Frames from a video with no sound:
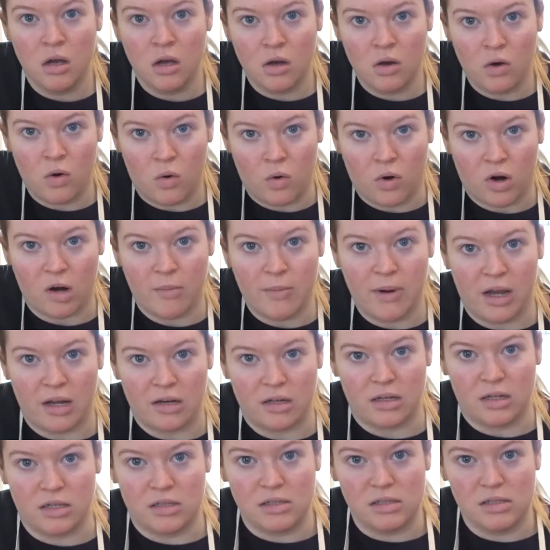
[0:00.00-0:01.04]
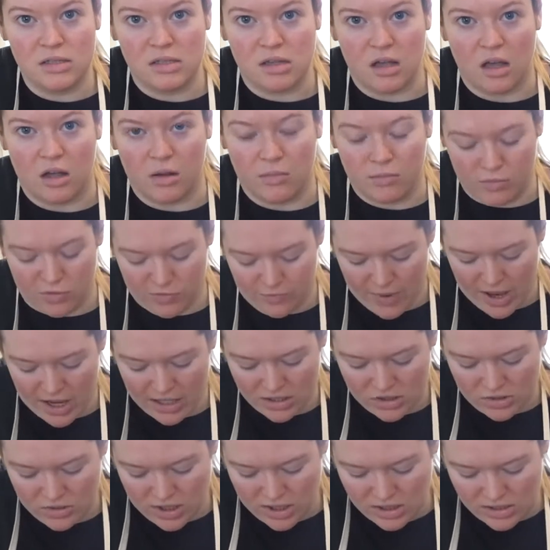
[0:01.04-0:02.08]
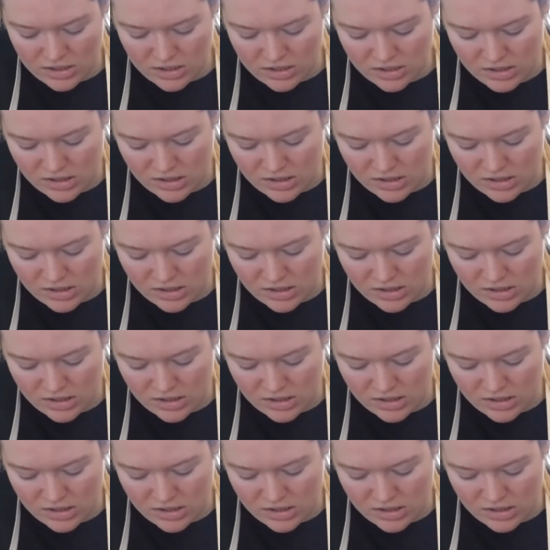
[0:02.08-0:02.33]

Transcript: quarter my onions. I'll move back so you guys can